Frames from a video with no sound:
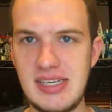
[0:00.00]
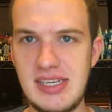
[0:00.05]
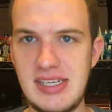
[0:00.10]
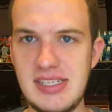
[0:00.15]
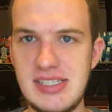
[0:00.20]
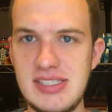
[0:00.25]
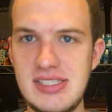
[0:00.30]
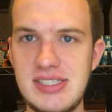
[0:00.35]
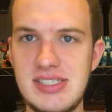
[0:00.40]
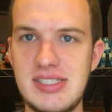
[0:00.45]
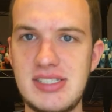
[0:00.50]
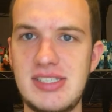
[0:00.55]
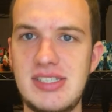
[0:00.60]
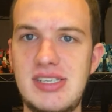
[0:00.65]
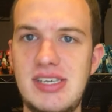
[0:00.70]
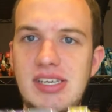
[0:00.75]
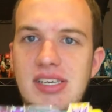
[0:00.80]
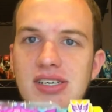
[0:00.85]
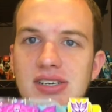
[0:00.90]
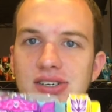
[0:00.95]
is
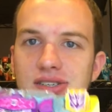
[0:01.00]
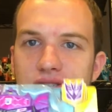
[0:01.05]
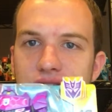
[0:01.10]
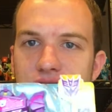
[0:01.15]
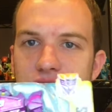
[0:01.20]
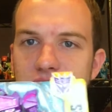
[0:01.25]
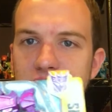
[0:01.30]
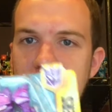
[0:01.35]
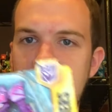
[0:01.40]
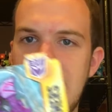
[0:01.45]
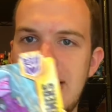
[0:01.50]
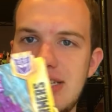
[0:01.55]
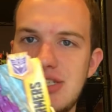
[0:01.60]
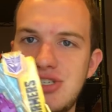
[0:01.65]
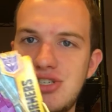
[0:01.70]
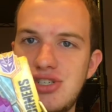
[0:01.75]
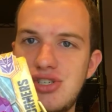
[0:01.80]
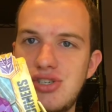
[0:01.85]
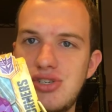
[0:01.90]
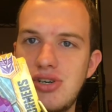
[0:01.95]
the Ultra
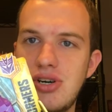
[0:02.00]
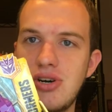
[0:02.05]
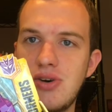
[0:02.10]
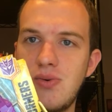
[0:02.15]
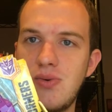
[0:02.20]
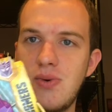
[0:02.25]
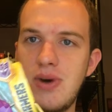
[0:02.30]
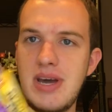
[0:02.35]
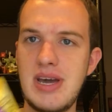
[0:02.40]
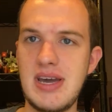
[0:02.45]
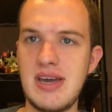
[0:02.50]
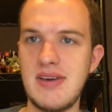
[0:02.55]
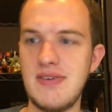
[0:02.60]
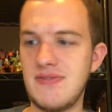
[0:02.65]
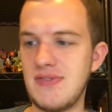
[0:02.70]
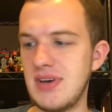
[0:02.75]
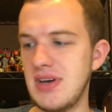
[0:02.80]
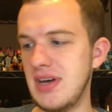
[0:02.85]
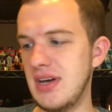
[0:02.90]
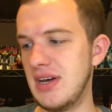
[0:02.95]
Class Shockwave.
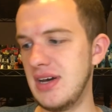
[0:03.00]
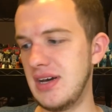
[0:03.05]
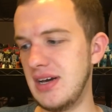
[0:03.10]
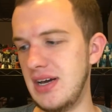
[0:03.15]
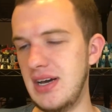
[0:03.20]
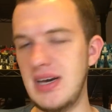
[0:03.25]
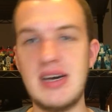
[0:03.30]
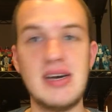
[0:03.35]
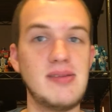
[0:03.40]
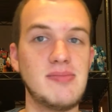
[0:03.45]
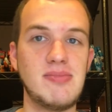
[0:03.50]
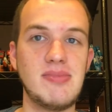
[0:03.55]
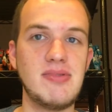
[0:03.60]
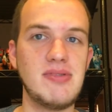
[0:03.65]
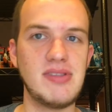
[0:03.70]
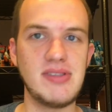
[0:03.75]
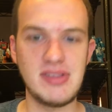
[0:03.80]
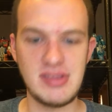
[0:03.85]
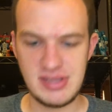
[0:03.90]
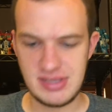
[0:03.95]

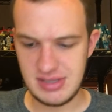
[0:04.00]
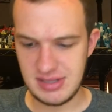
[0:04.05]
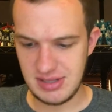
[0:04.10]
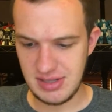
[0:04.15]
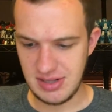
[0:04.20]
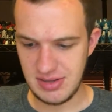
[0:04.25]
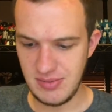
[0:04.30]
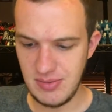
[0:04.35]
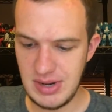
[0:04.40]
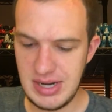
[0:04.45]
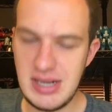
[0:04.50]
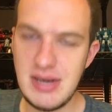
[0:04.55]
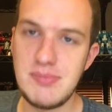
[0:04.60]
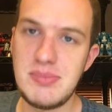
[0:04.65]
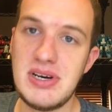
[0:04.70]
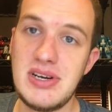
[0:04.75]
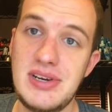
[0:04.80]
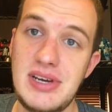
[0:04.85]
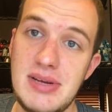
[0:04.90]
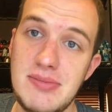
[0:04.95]
This went up
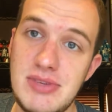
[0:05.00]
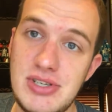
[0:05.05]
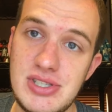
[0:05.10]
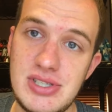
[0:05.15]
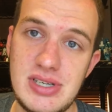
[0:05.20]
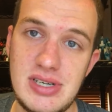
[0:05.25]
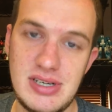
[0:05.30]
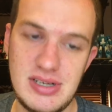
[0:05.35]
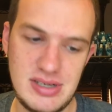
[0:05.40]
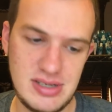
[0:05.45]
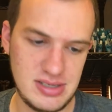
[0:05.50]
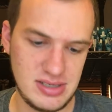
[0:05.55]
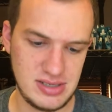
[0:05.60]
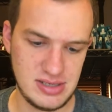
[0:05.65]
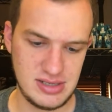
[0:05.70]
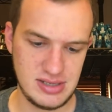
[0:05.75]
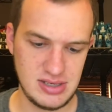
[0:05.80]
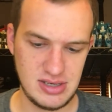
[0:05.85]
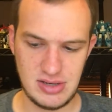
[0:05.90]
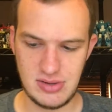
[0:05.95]
on Amazon
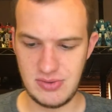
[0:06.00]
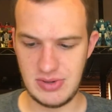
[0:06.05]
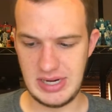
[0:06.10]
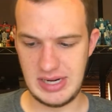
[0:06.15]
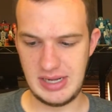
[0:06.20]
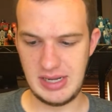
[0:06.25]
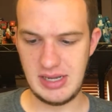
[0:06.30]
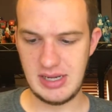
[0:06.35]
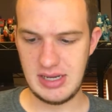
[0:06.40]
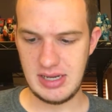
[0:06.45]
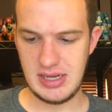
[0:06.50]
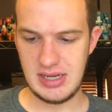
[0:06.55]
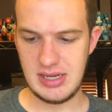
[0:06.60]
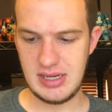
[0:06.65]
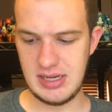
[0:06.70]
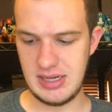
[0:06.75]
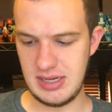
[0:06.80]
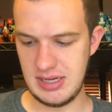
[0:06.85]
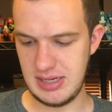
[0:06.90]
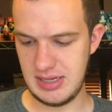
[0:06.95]
already.
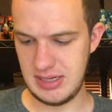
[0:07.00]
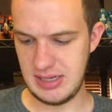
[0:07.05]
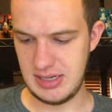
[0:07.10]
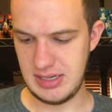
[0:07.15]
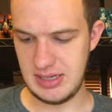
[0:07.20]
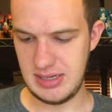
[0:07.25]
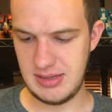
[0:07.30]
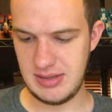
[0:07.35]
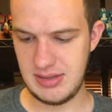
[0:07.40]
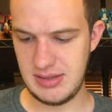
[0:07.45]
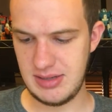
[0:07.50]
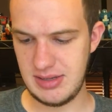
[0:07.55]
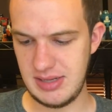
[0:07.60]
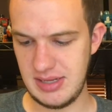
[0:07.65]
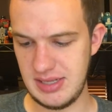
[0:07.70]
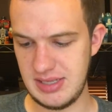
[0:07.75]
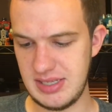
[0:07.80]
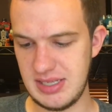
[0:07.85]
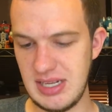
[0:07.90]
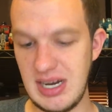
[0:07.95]

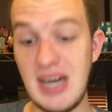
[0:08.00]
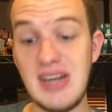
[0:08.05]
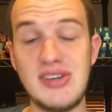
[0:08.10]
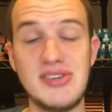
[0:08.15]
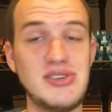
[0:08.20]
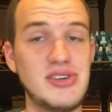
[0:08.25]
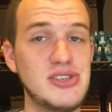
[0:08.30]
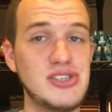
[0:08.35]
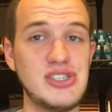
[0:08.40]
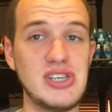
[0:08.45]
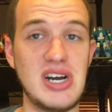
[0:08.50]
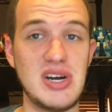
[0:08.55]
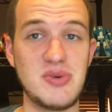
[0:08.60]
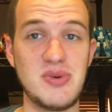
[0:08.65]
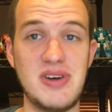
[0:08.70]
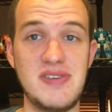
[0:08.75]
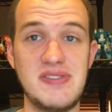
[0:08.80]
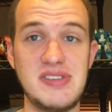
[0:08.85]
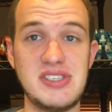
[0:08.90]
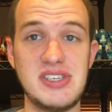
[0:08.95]
It's not under
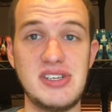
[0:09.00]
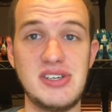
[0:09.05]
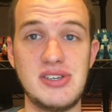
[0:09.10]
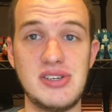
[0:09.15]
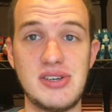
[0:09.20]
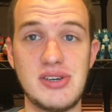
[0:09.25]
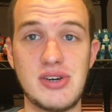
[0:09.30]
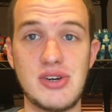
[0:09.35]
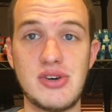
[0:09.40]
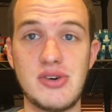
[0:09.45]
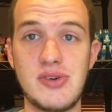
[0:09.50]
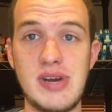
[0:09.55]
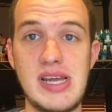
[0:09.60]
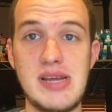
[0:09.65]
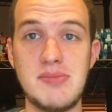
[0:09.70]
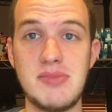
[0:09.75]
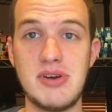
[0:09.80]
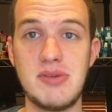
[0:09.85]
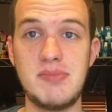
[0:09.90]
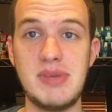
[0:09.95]
Shockwave, it's under
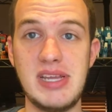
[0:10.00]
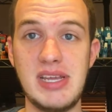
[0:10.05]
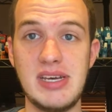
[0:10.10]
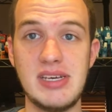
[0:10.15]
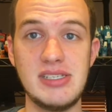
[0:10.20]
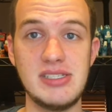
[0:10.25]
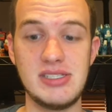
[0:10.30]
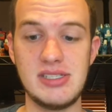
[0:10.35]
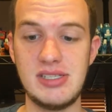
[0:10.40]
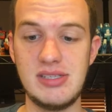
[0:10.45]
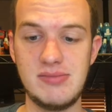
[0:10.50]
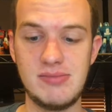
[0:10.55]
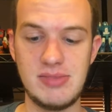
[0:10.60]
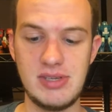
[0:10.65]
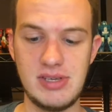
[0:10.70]
Kramer because the